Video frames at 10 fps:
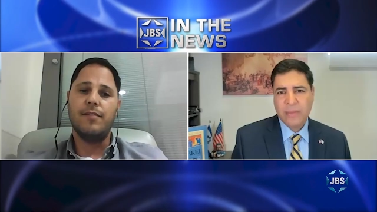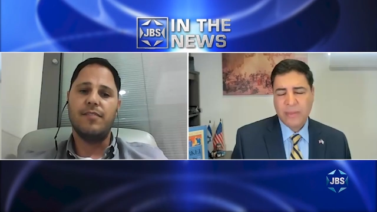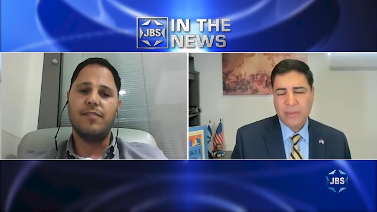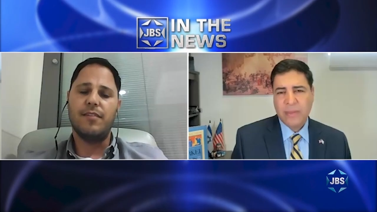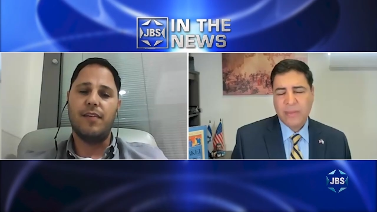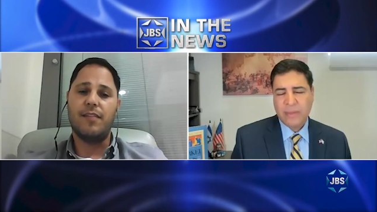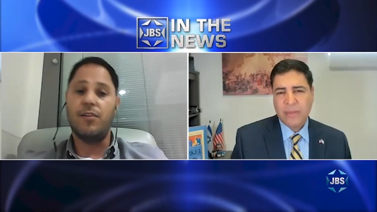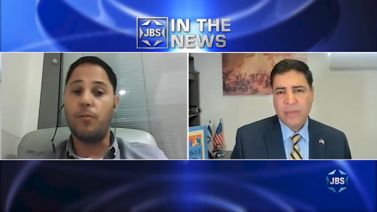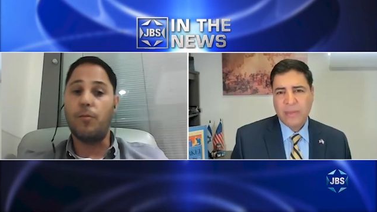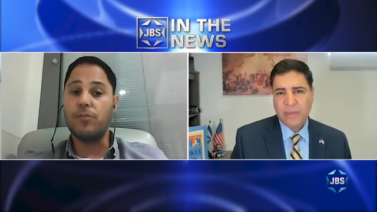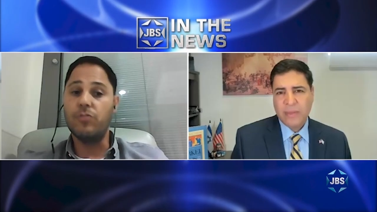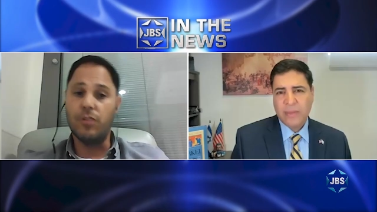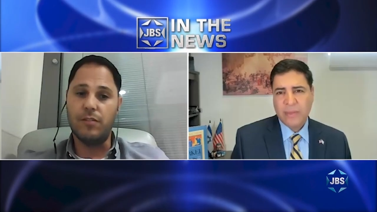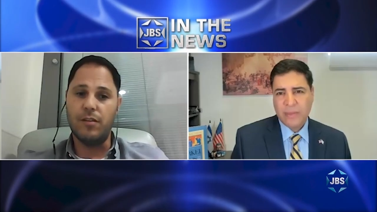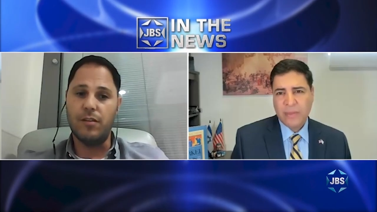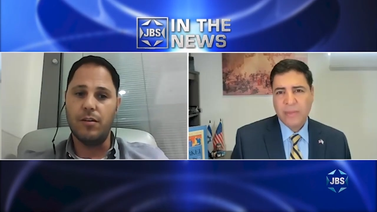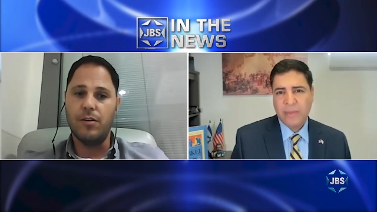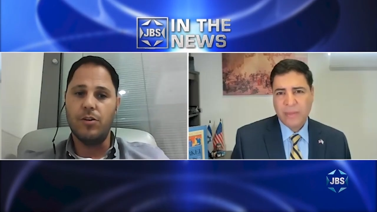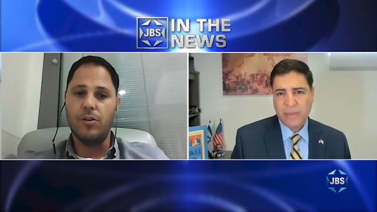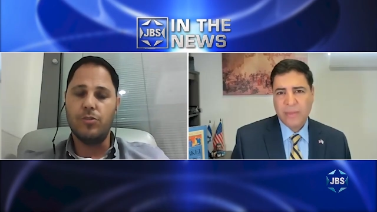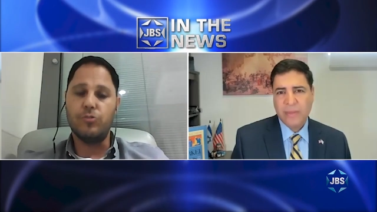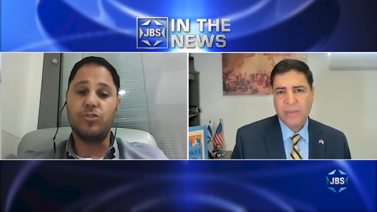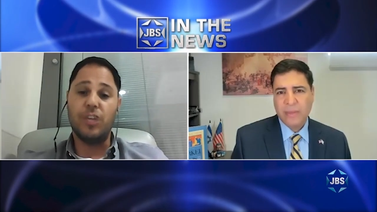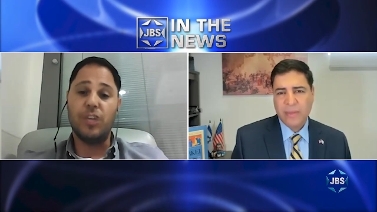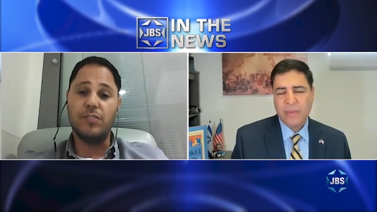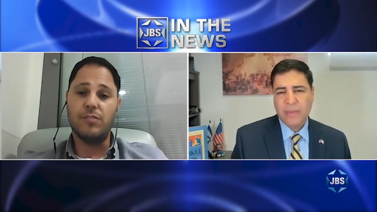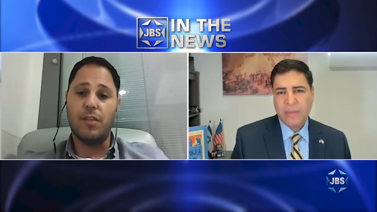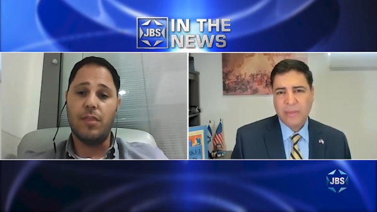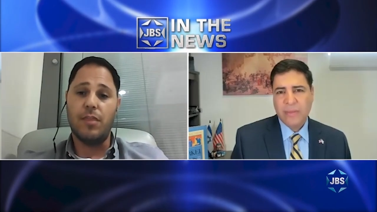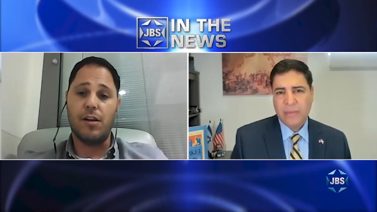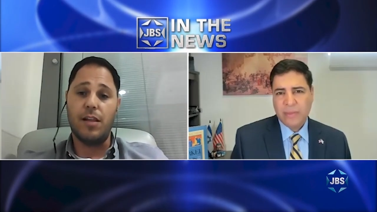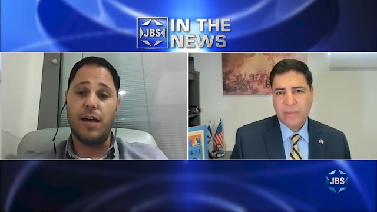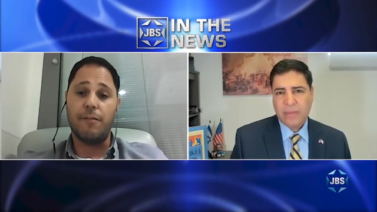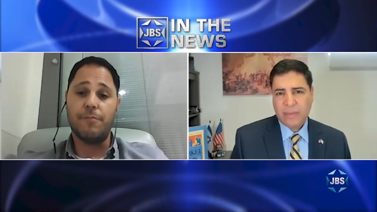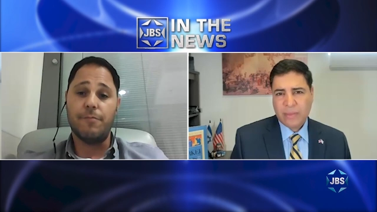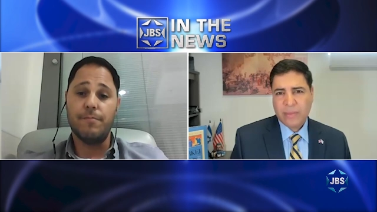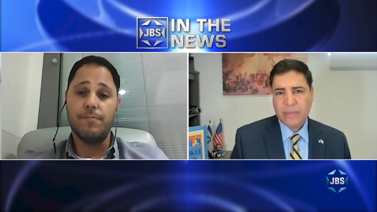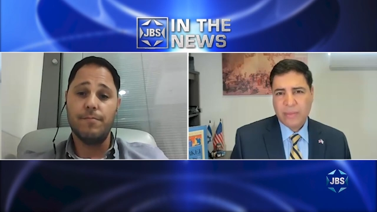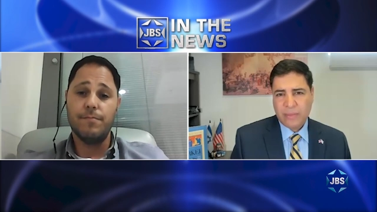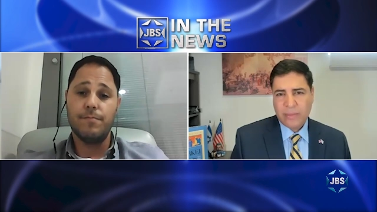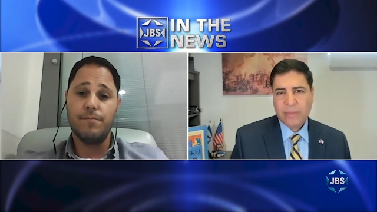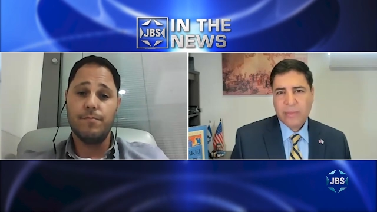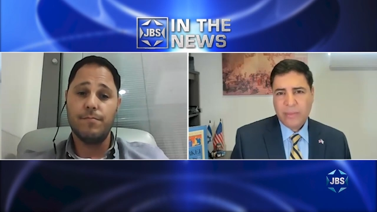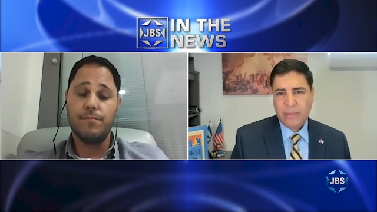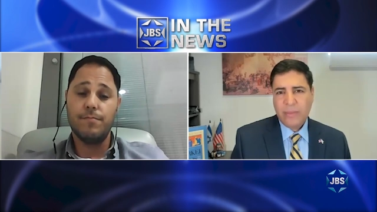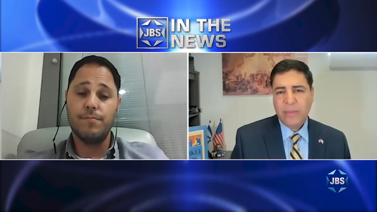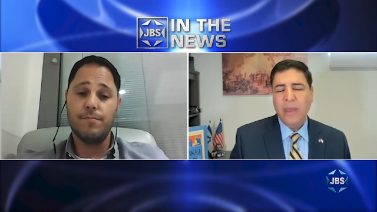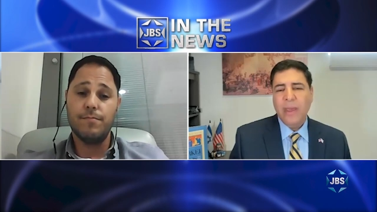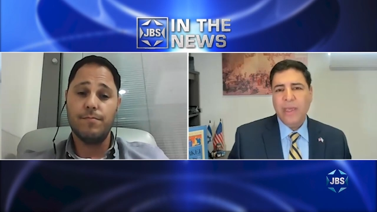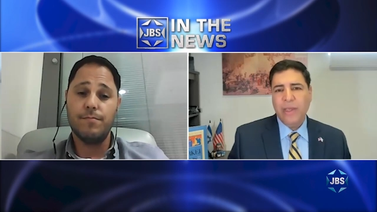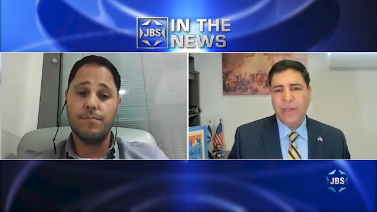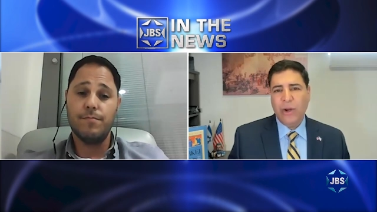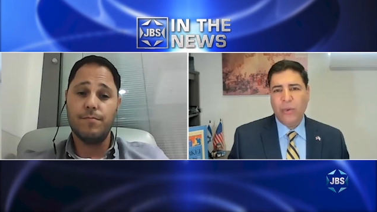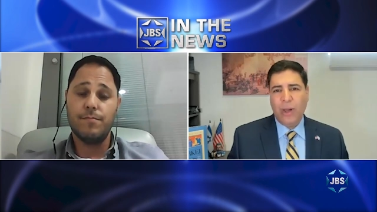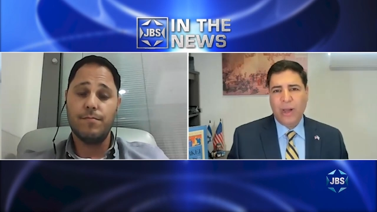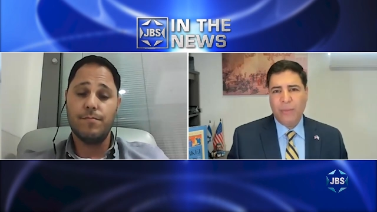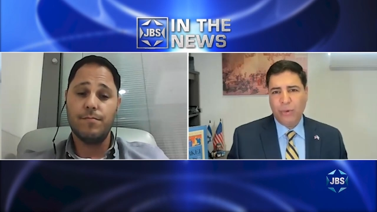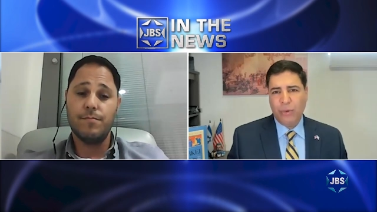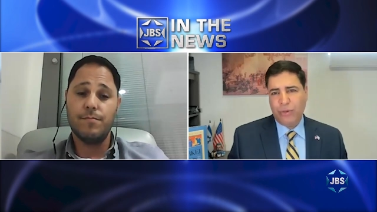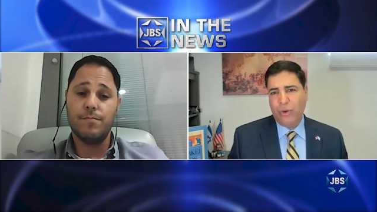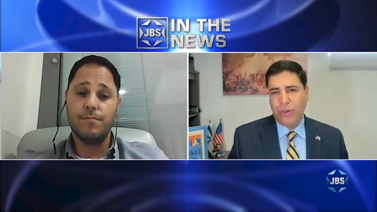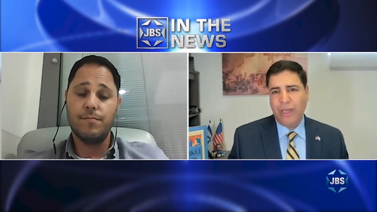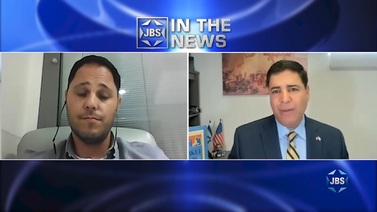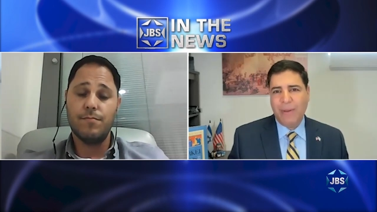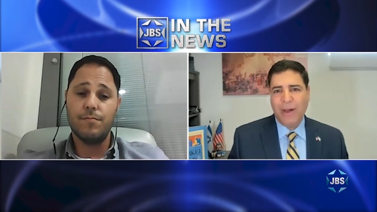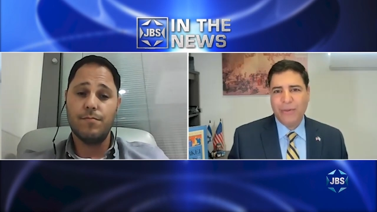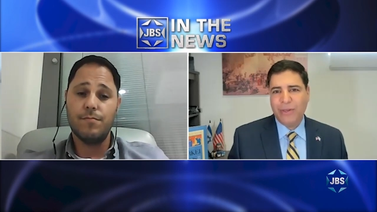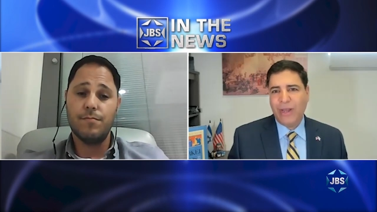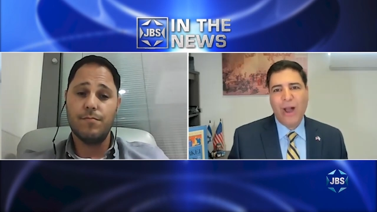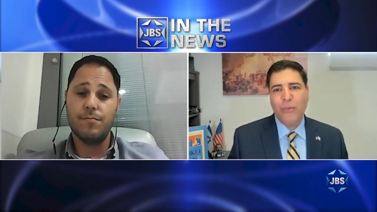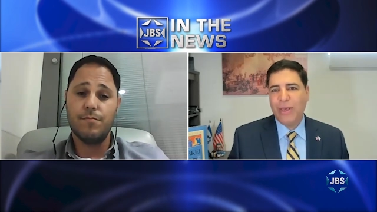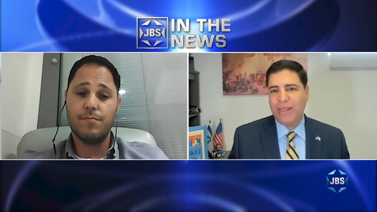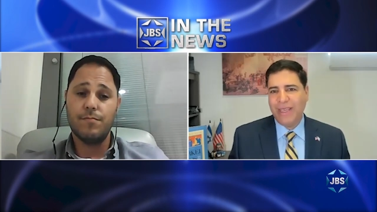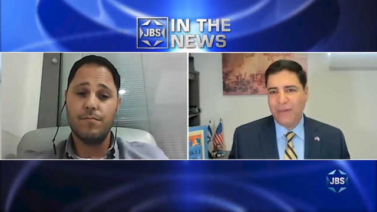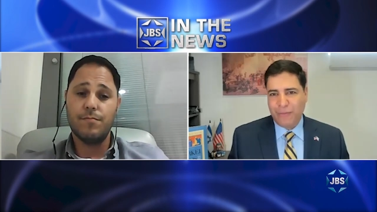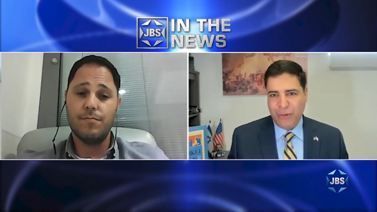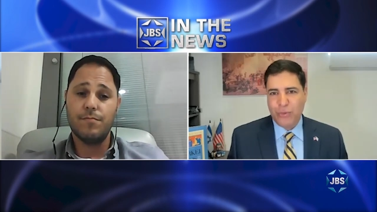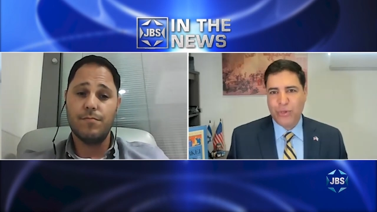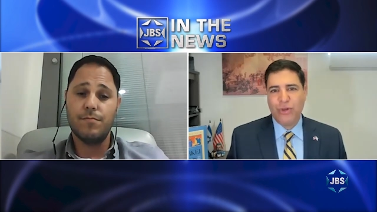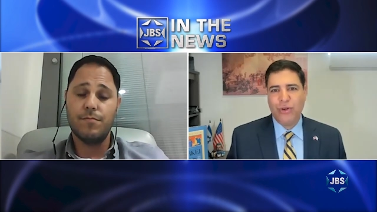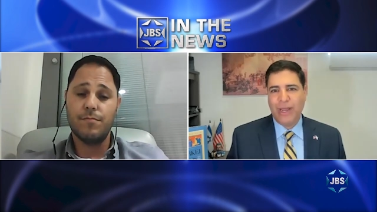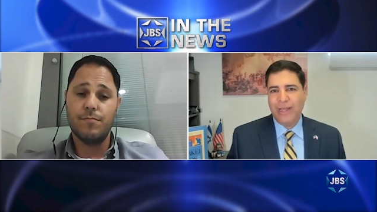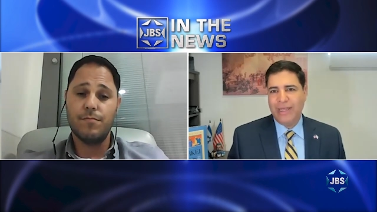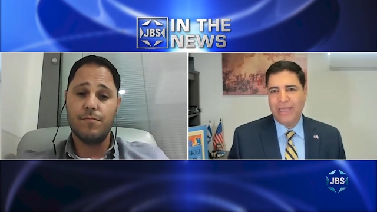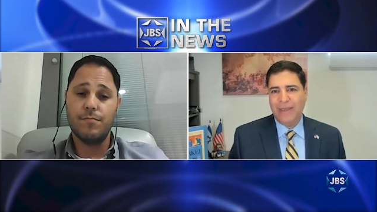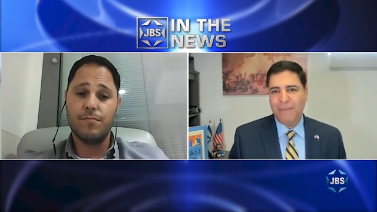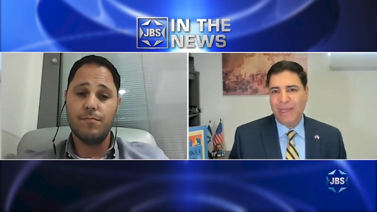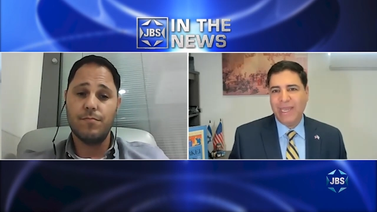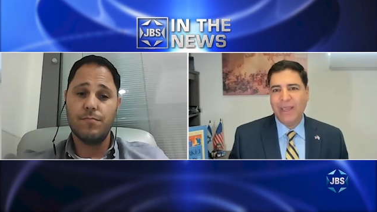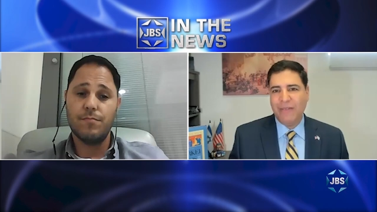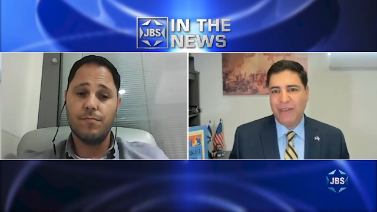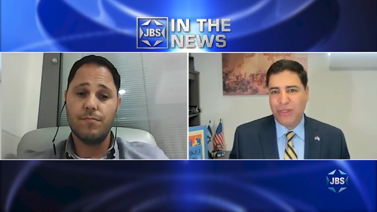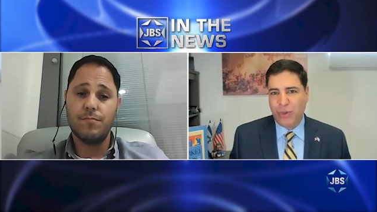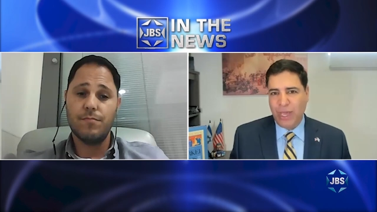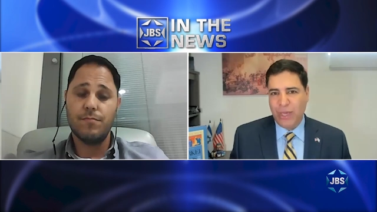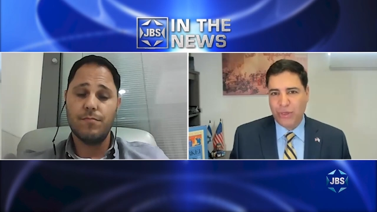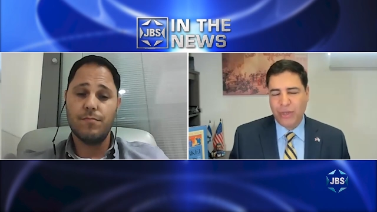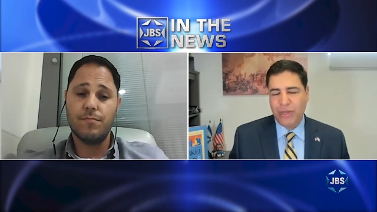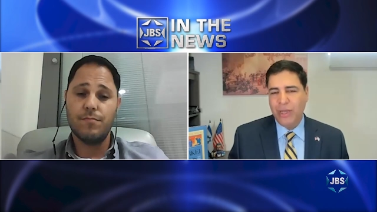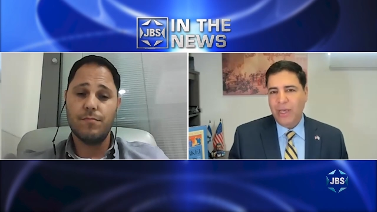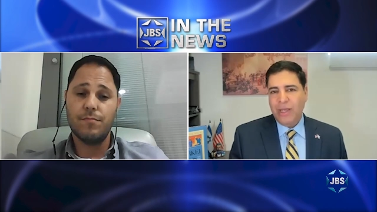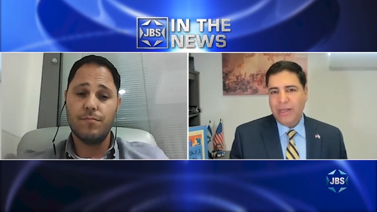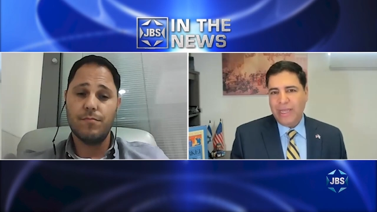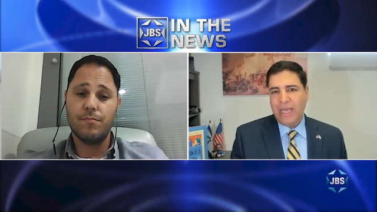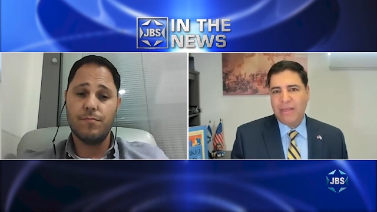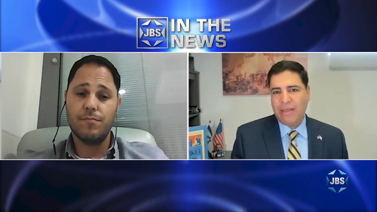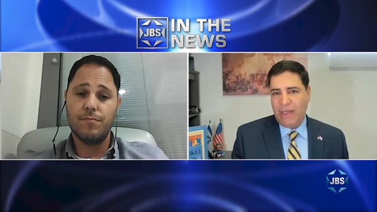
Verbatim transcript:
Speaker 1: and see that as an opportunity to change their life
Speaker 2: you know um, we're talking about you know how we see the future and the meaning of education these